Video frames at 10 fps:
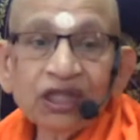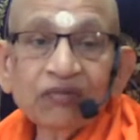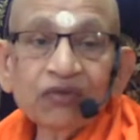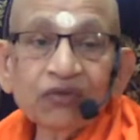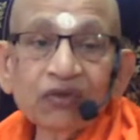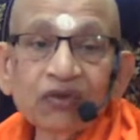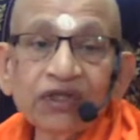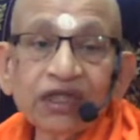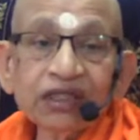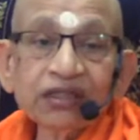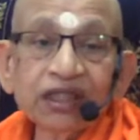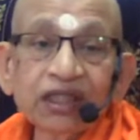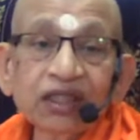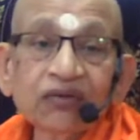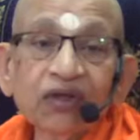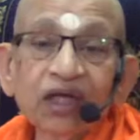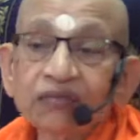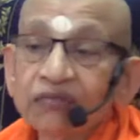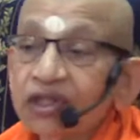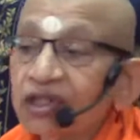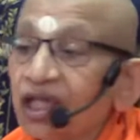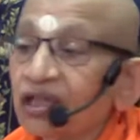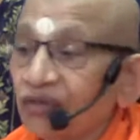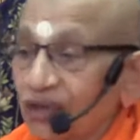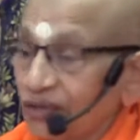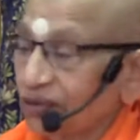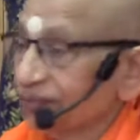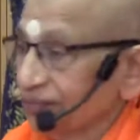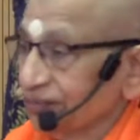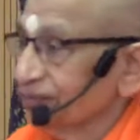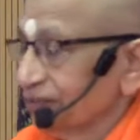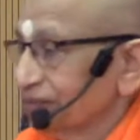So same rule we are extending to Atma Jnanam also.